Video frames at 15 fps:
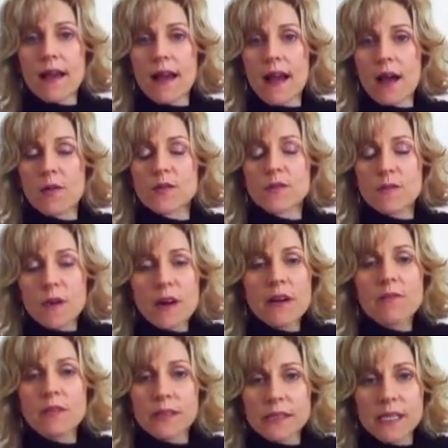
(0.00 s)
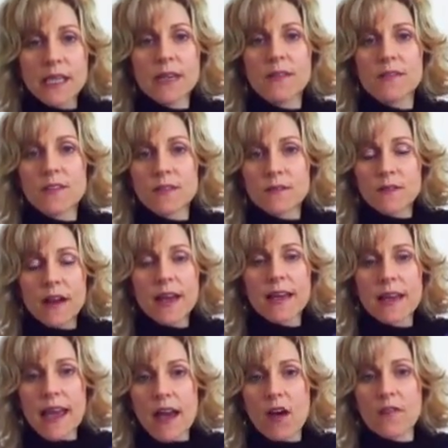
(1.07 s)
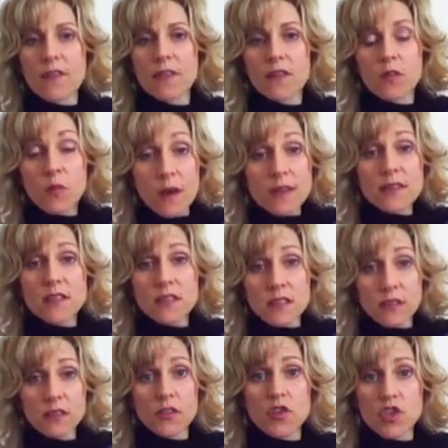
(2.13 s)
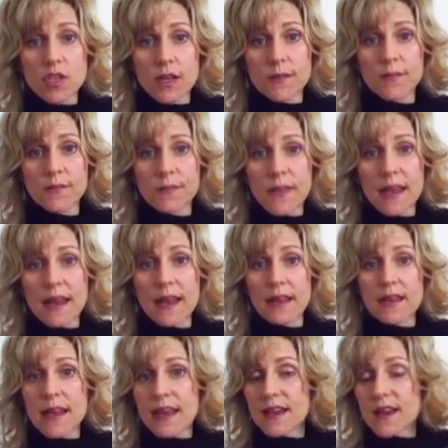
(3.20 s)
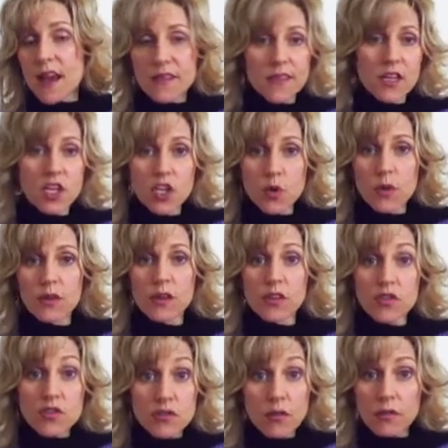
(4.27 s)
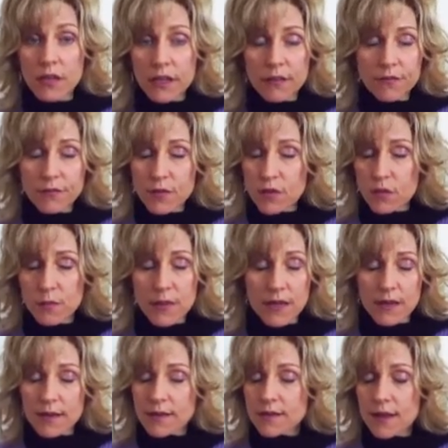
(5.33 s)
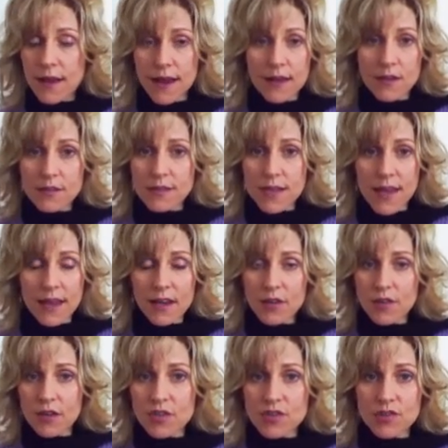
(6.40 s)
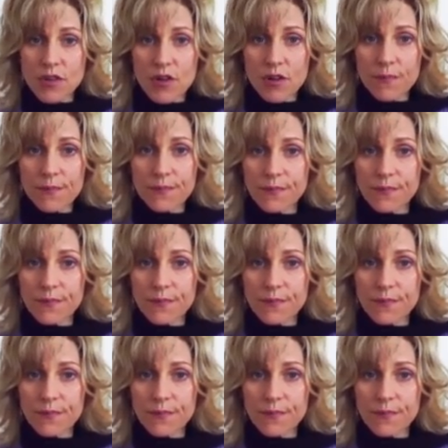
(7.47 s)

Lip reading: I was very relieved to find out that there was a solution, and it had nothing to do with controlling food, because God knows I had no control.